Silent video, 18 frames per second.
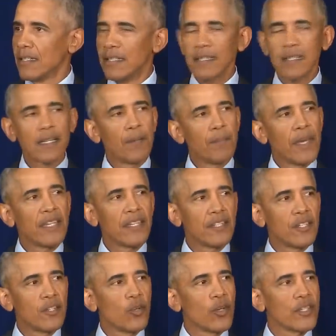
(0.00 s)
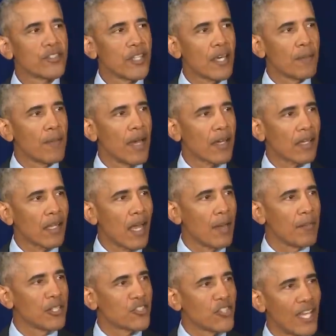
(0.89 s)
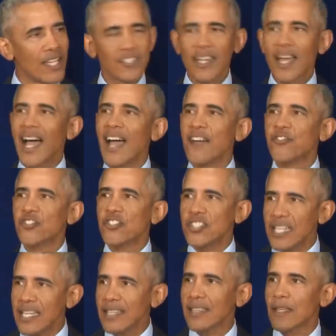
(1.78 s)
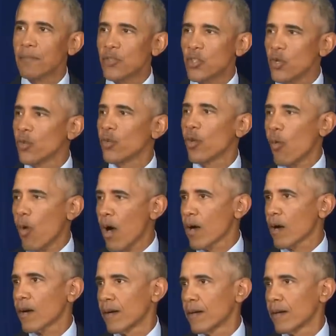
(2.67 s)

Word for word: committed to doing something about climate change. I've seen them do the work.